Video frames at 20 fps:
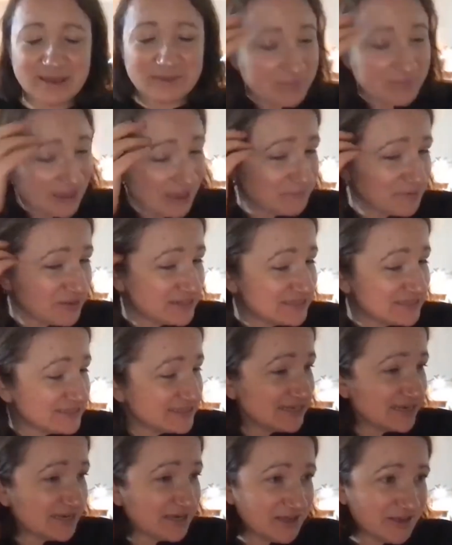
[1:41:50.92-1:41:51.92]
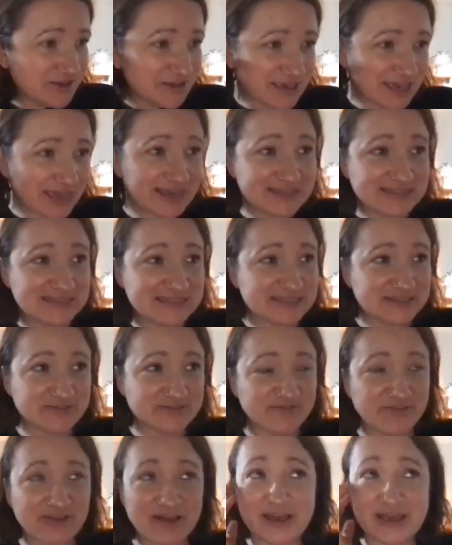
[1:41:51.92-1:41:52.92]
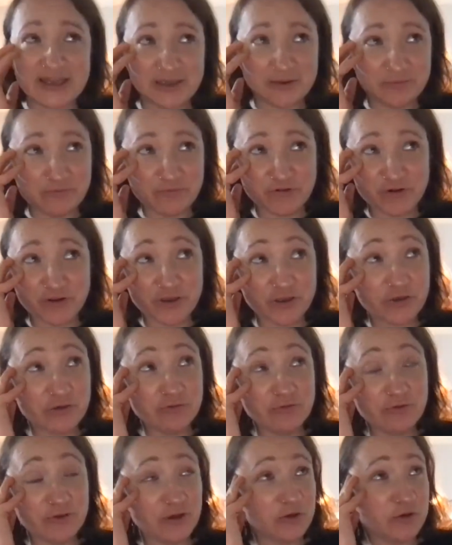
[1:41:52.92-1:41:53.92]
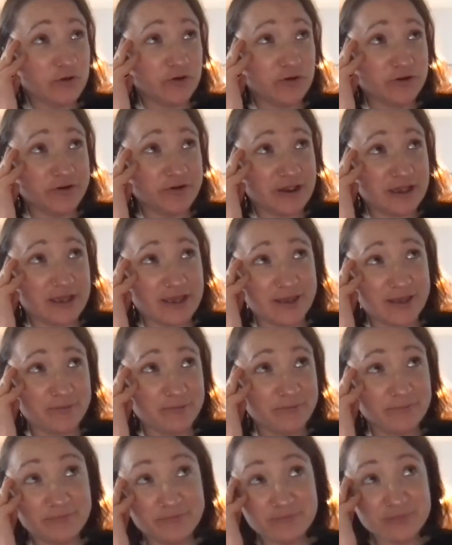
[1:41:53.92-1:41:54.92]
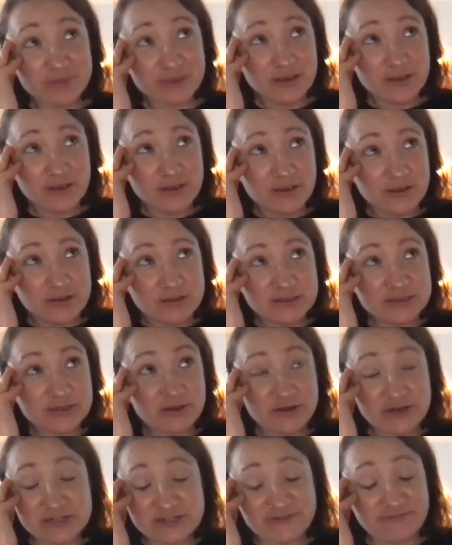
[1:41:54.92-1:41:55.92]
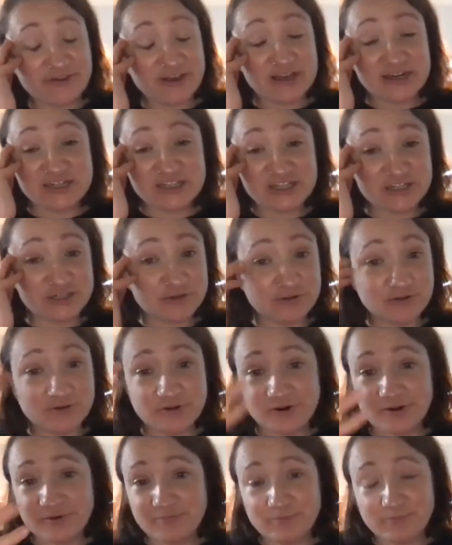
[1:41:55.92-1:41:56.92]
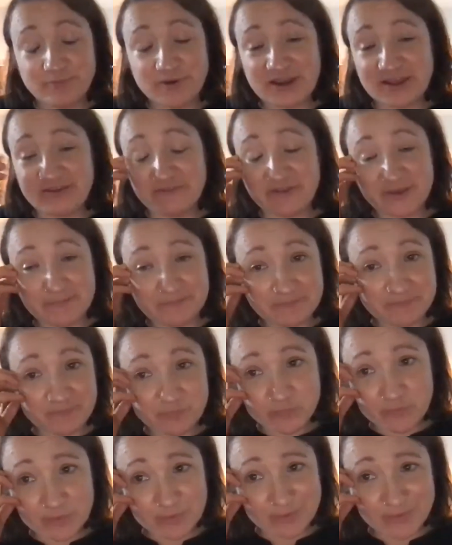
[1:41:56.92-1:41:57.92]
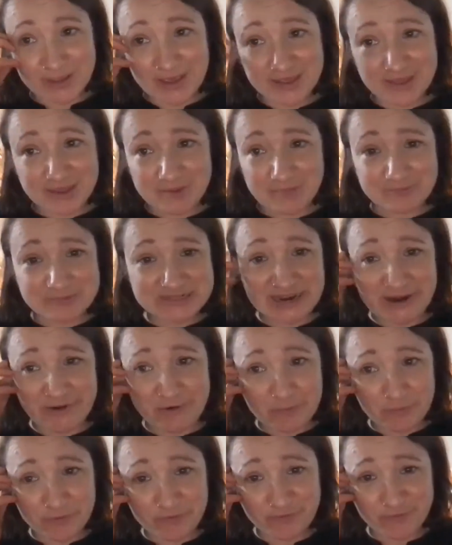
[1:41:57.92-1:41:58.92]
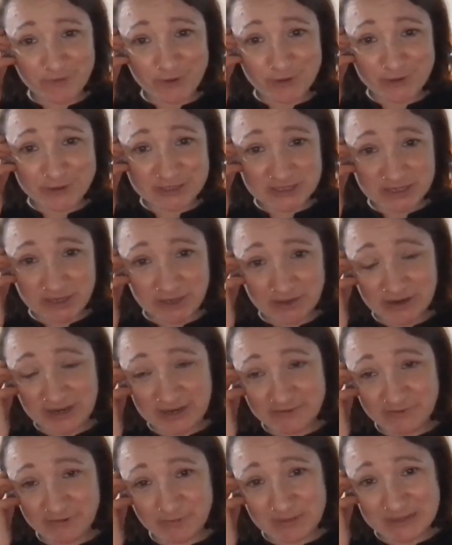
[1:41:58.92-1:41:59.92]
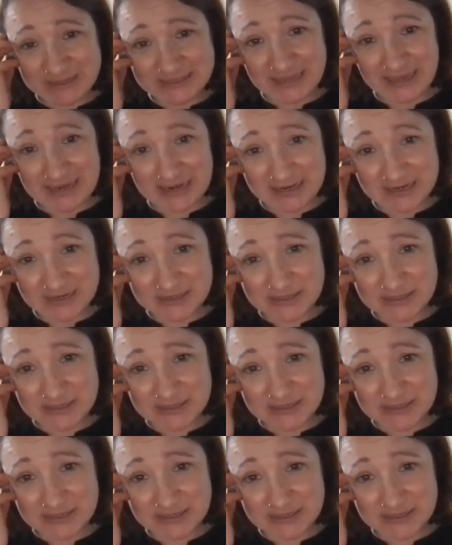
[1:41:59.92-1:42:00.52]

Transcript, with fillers: I'm happy to send you cases of Irn-Bru or um, Scottish sure, whatever other terrible food you need from this island.